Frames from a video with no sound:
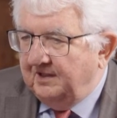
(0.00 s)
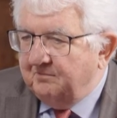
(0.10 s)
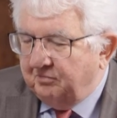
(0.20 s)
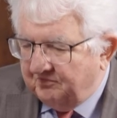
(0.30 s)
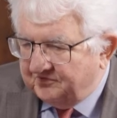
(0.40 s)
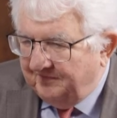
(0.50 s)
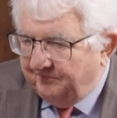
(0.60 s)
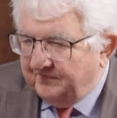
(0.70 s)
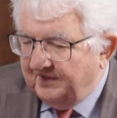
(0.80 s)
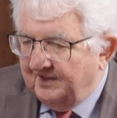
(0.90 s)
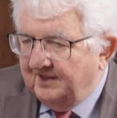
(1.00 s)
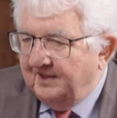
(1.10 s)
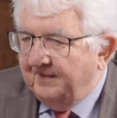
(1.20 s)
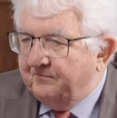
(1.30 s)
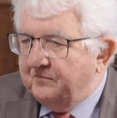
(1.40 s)
important,
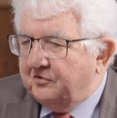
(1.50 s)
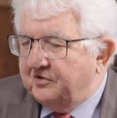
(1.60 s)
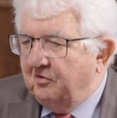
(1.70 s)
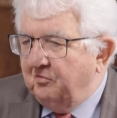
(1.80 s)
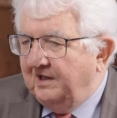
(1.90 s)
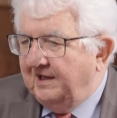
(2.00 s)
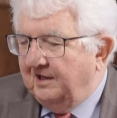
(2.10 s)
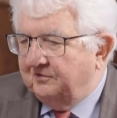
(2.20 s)
not only